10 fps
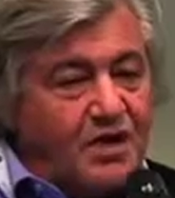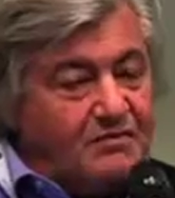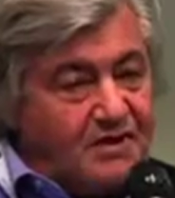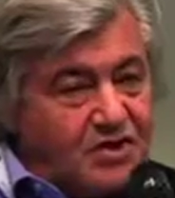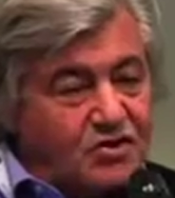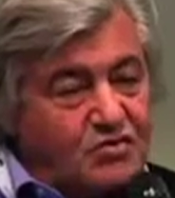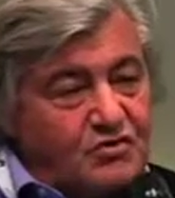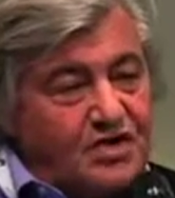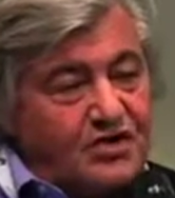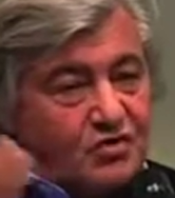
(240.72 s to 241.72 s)
make sure
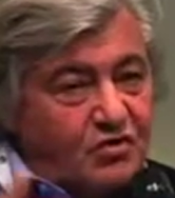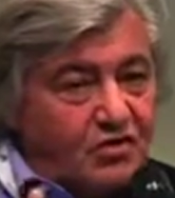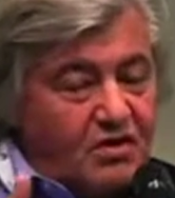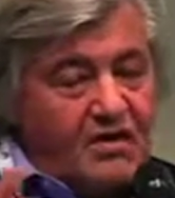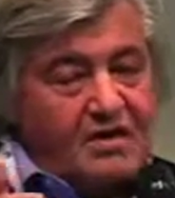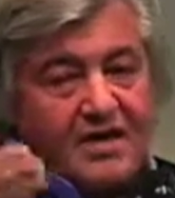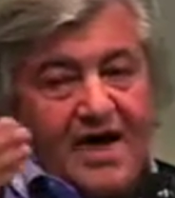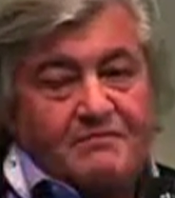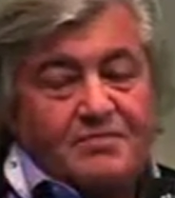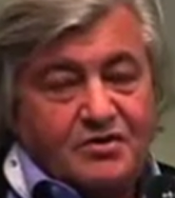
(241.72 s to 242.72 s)
that your
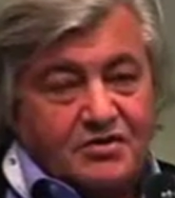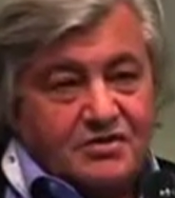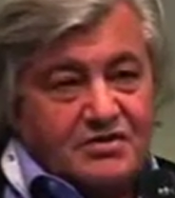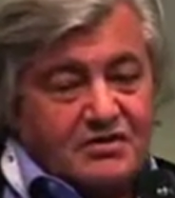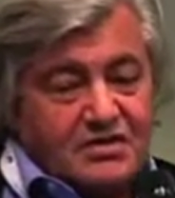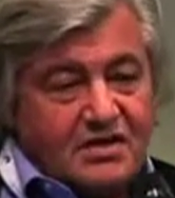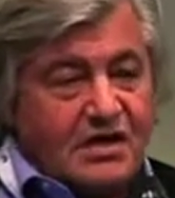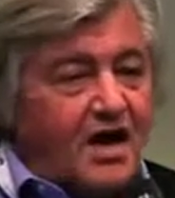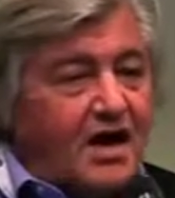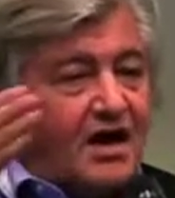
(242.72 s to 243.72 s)
ambitions
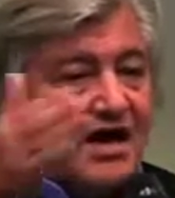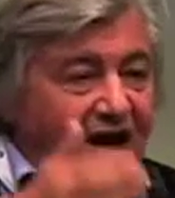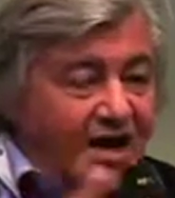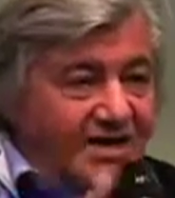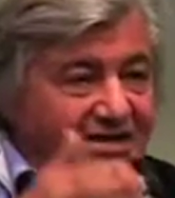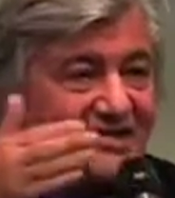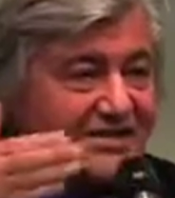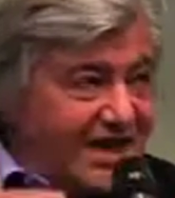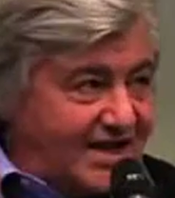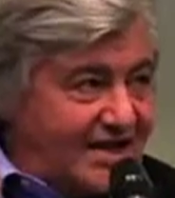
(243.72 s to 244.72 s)
are aligned
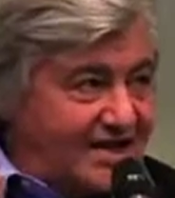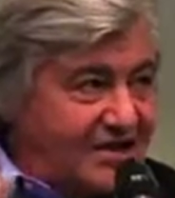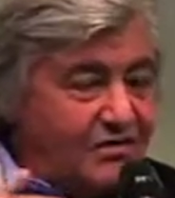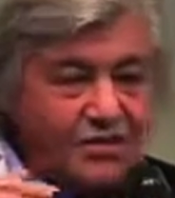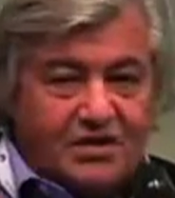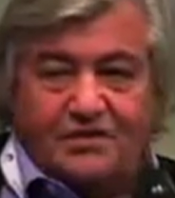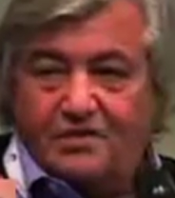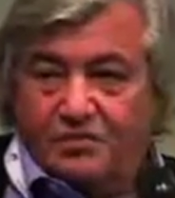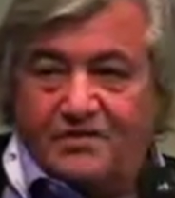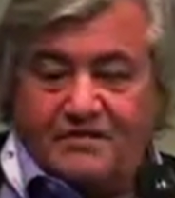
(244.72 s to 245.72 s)
exactly with
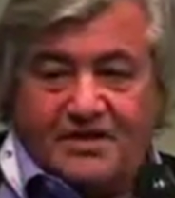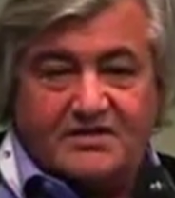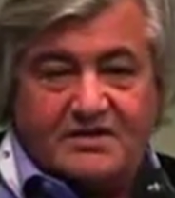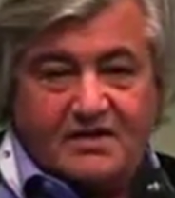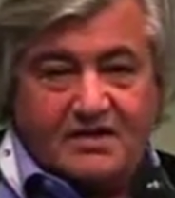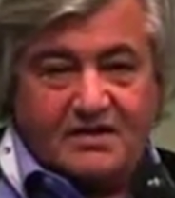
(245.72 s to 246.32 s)
your investor.